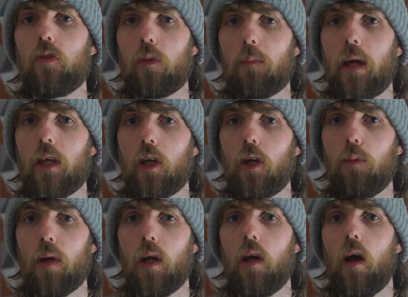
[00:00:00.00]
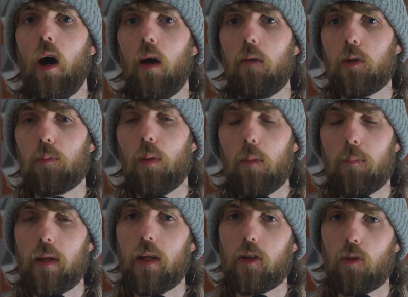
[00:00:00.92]
for makeup, I would
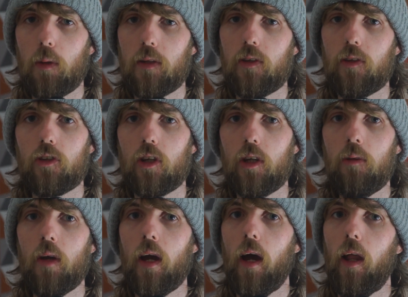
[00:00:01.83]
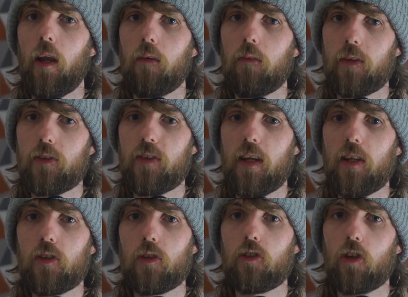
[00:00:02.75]
pop in at 22 and I would say
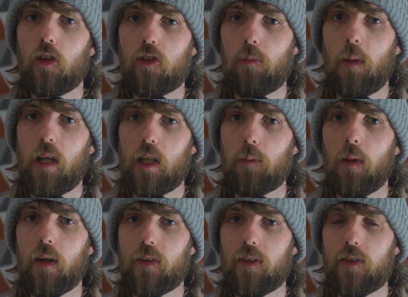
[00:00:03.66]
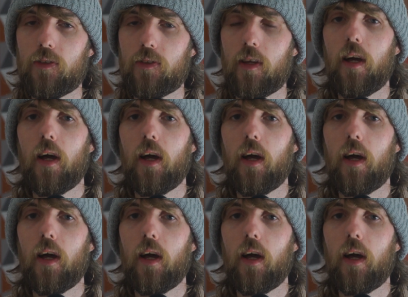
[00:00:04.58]
to John's makeup artist,